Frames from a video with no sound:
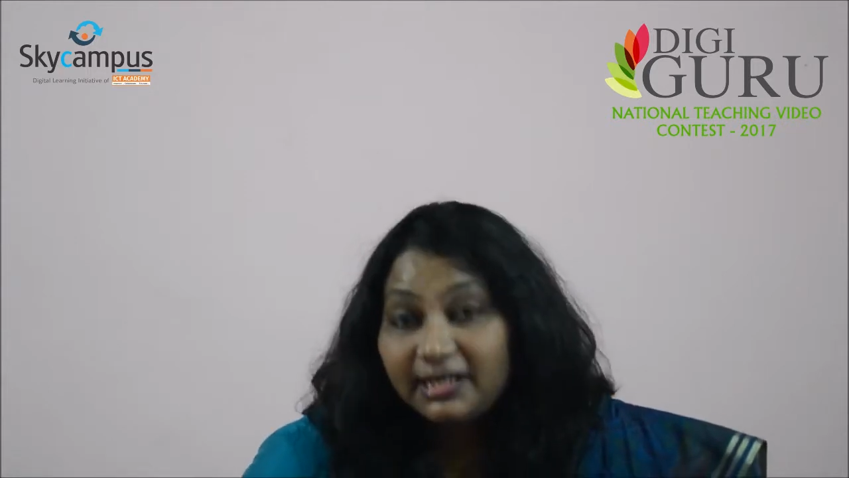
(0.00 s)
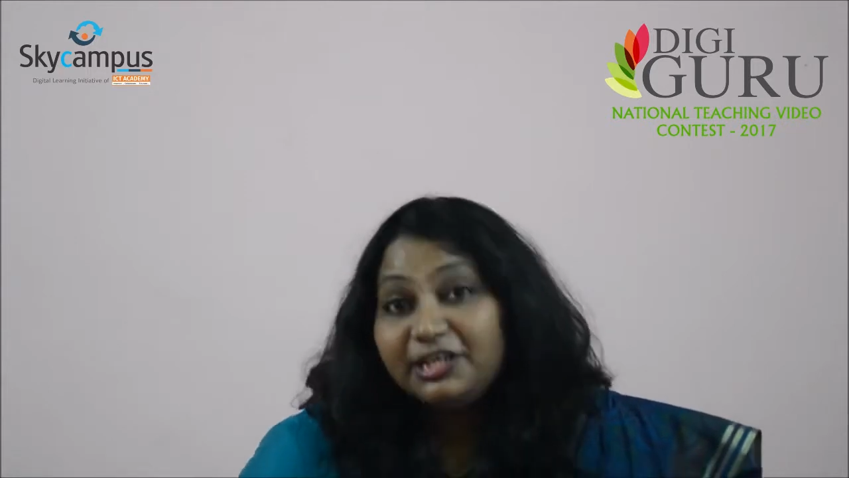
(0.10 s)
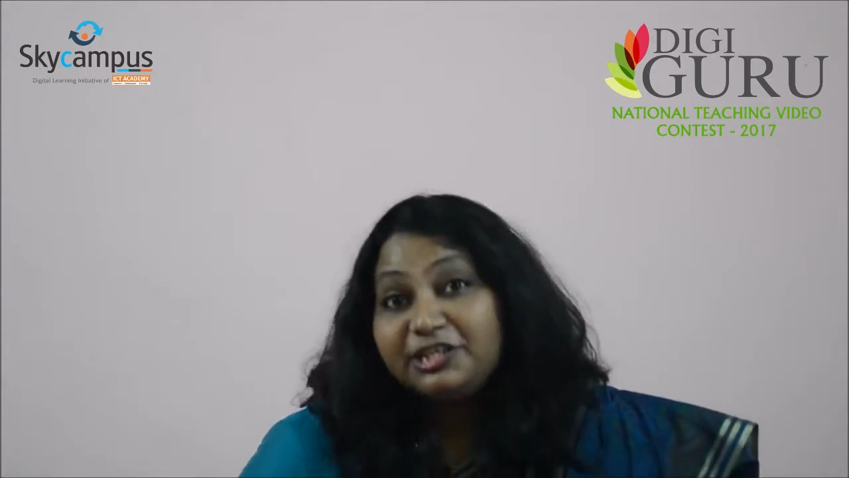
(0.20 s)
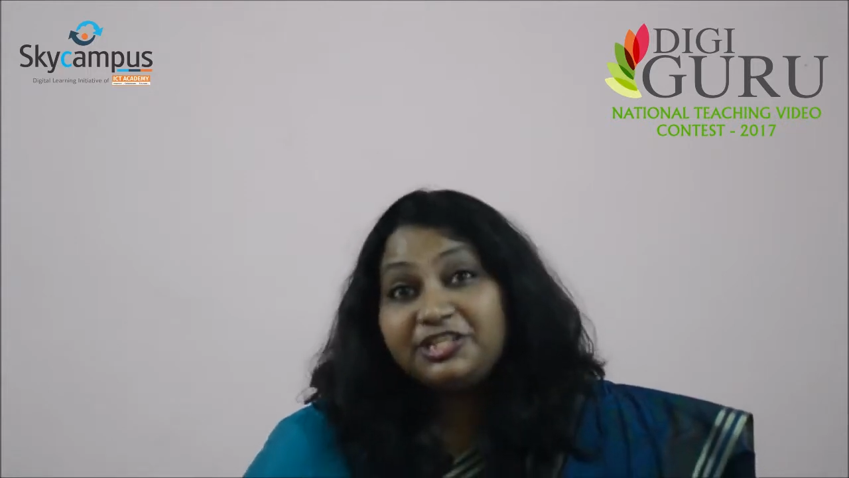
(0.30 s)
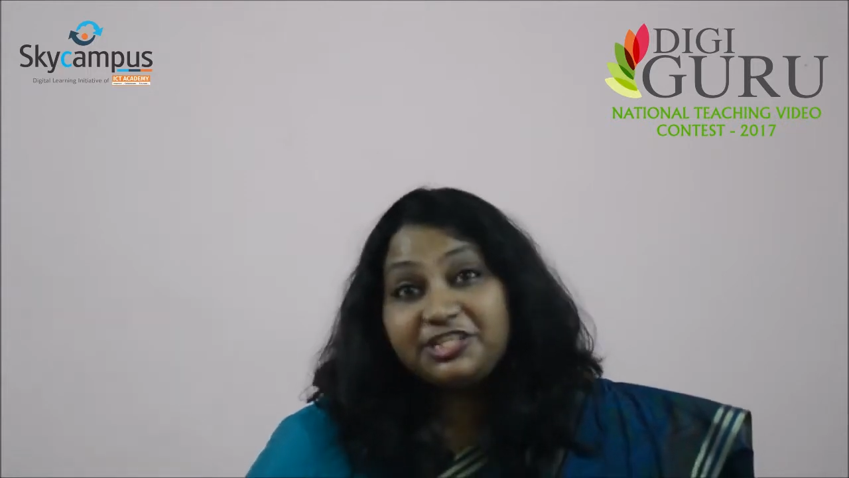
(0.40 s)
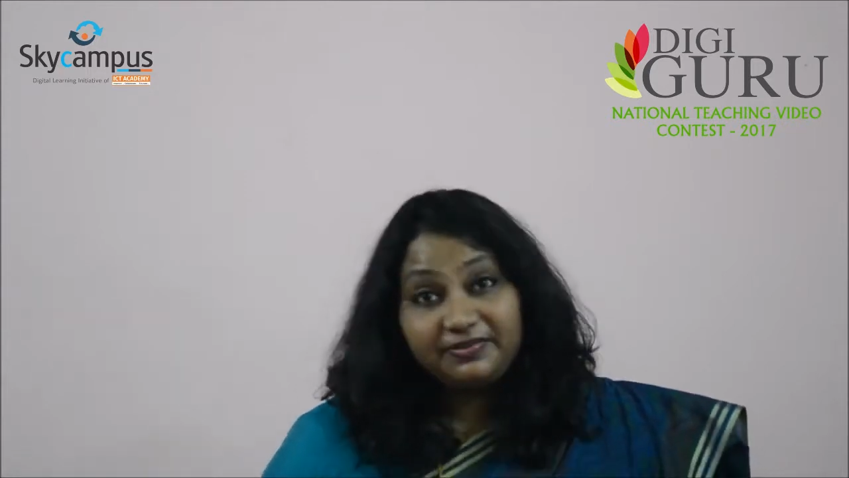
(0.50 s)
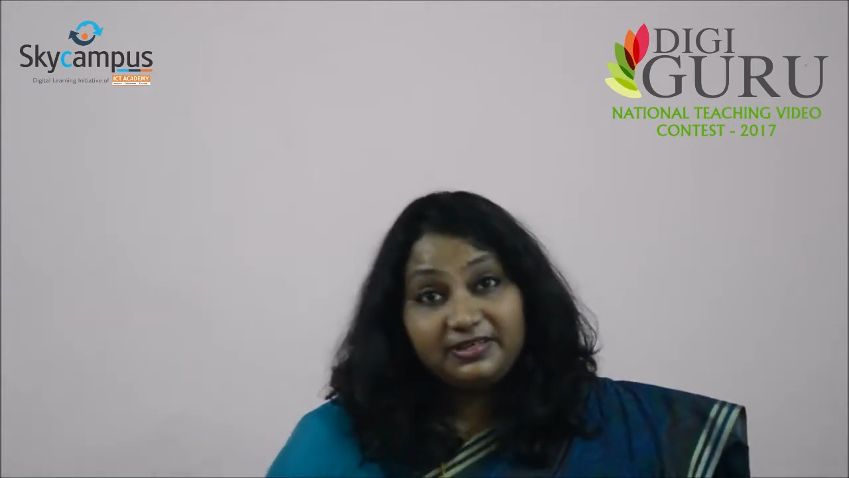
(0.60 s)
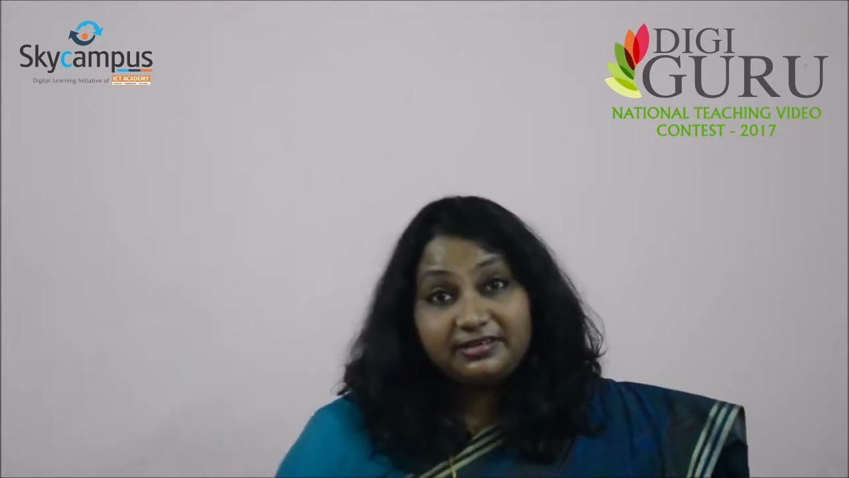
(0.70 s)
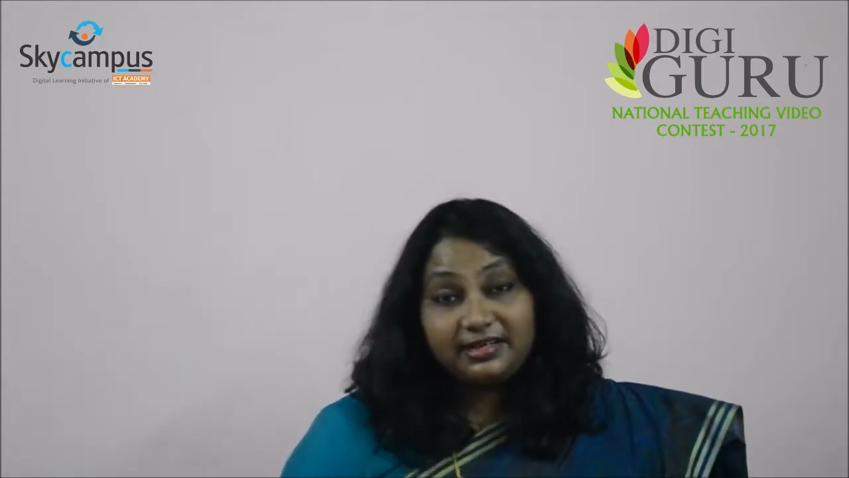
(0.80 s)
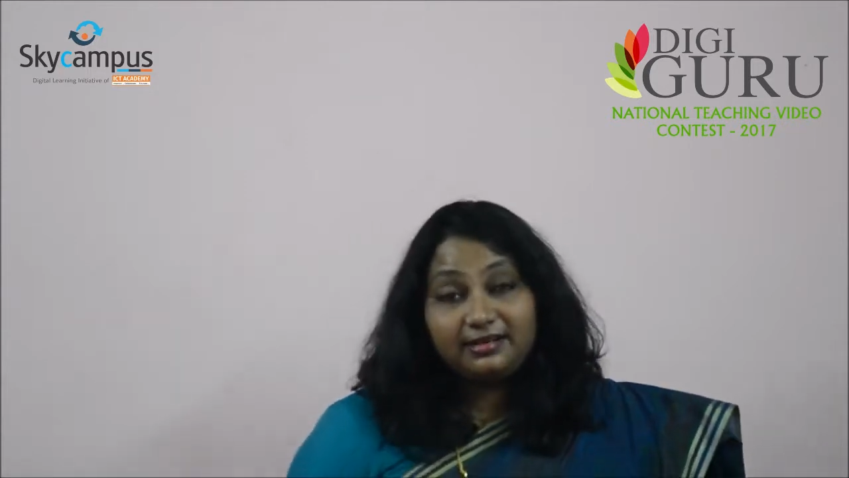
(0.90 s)

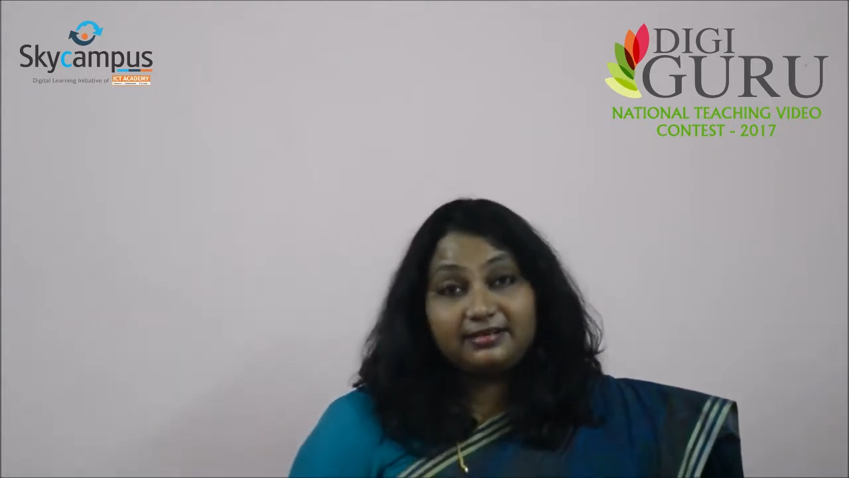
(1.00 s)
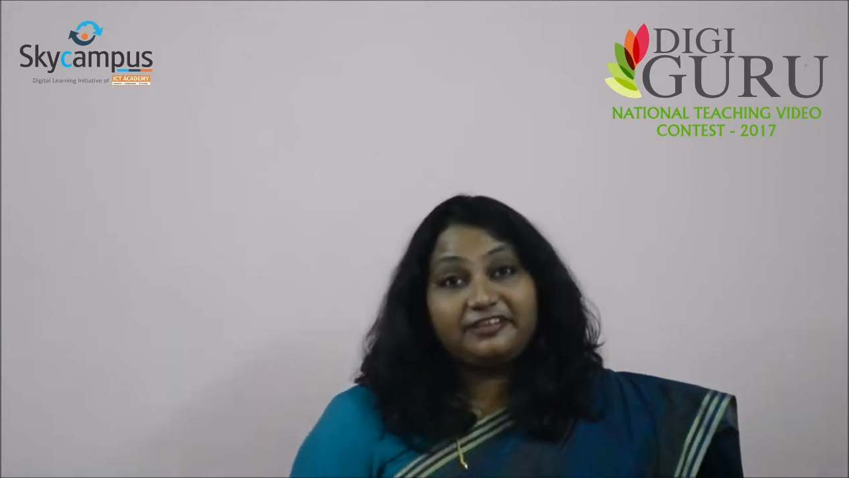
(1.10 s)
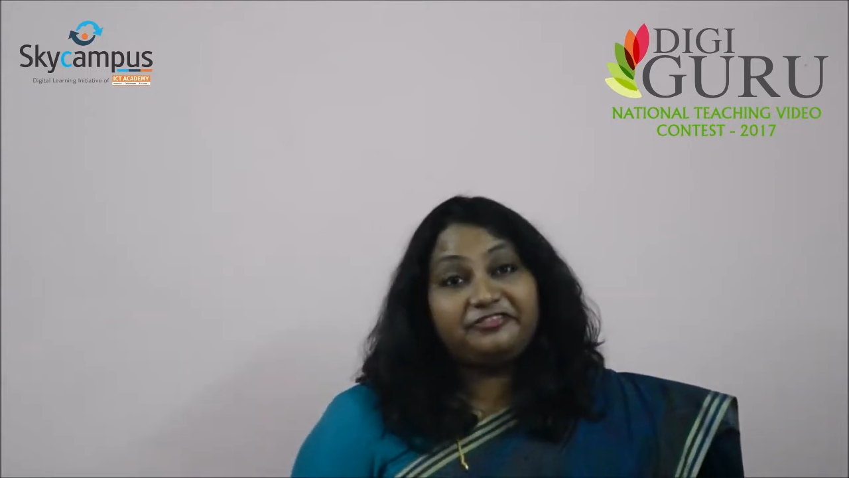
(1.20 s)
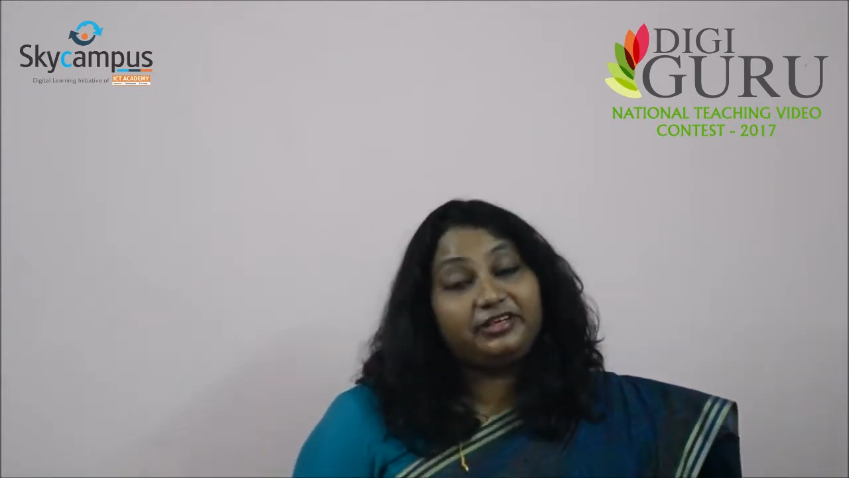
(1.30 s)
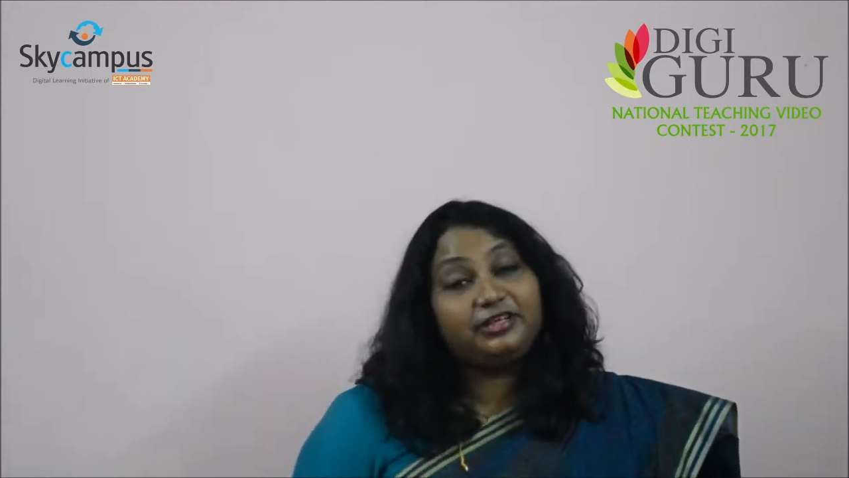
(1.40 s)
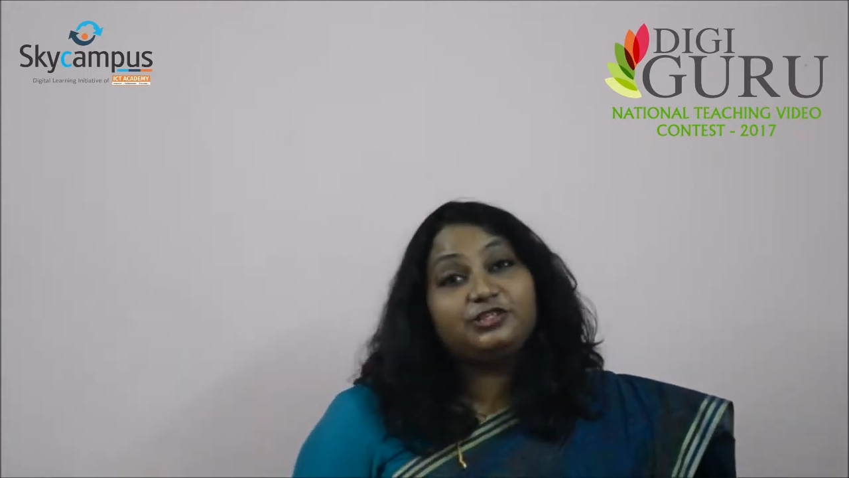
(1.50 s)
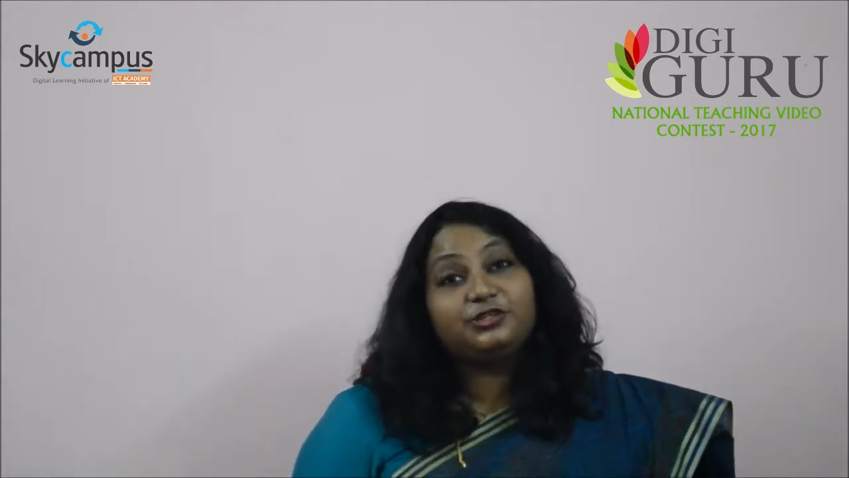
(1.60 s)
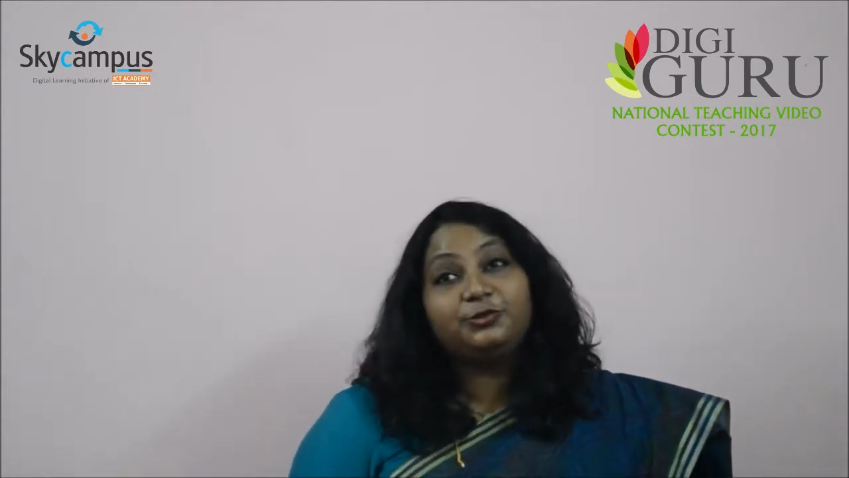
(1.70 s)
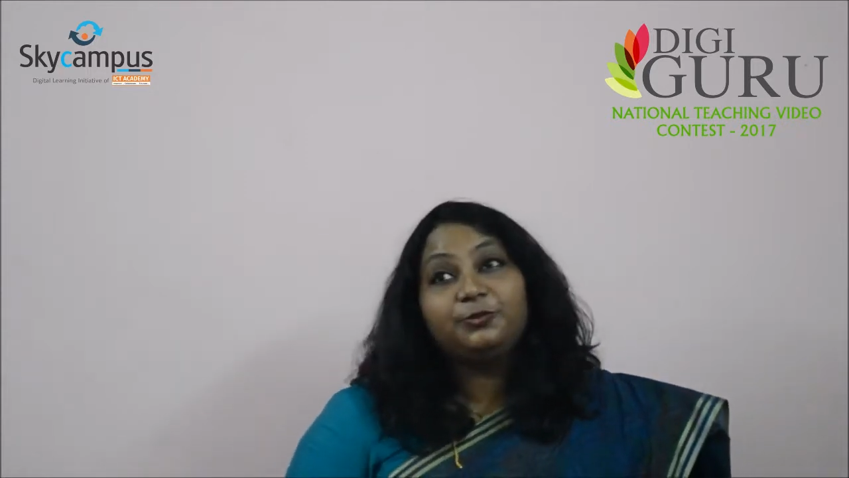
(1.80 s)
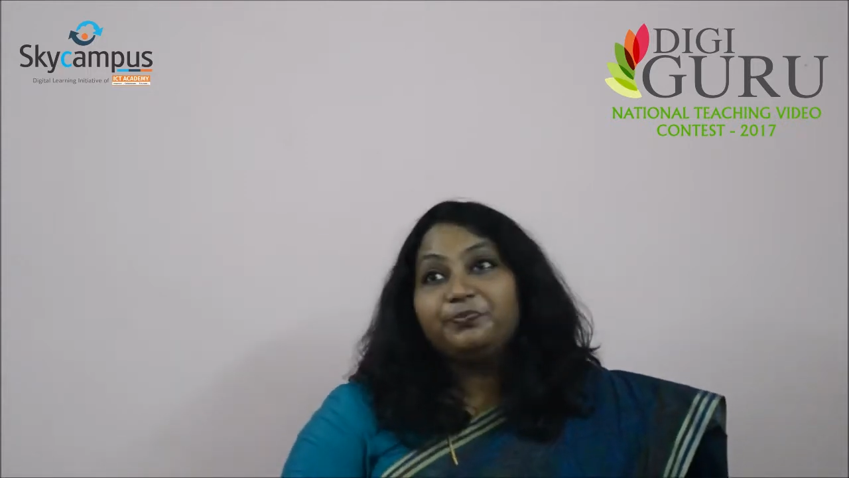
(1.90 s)
chivalric referring to